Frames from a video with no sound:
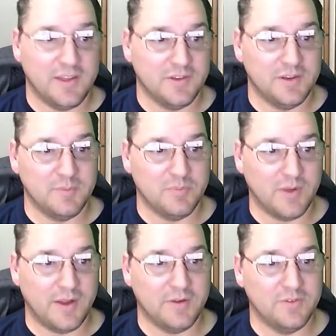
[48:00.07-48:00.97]
in
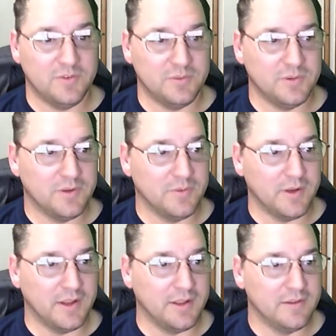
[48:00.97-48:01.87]
prior to running
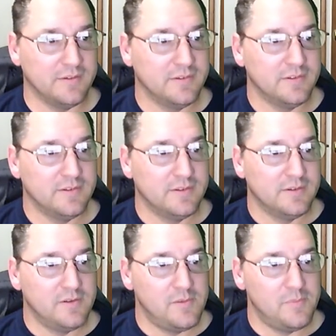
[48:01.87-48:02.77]
it.
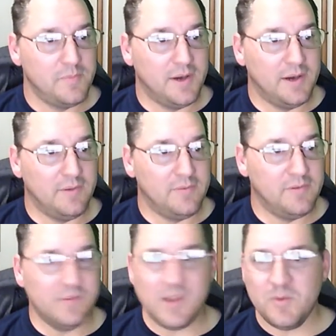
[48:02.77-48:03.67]
But I
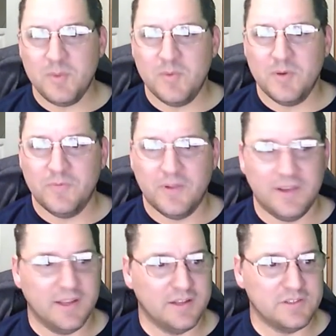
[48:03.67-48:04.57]
thought it would be more fun to get
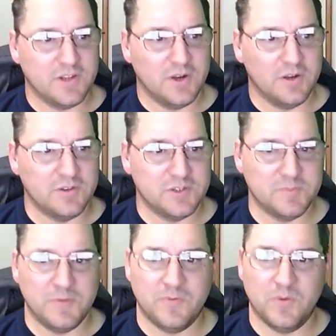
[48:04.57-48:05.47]
it started just
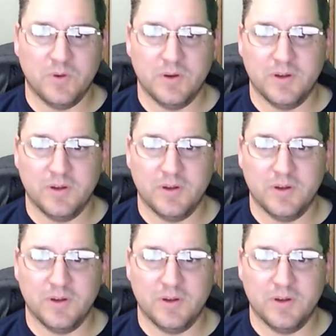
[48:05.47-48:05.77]
before.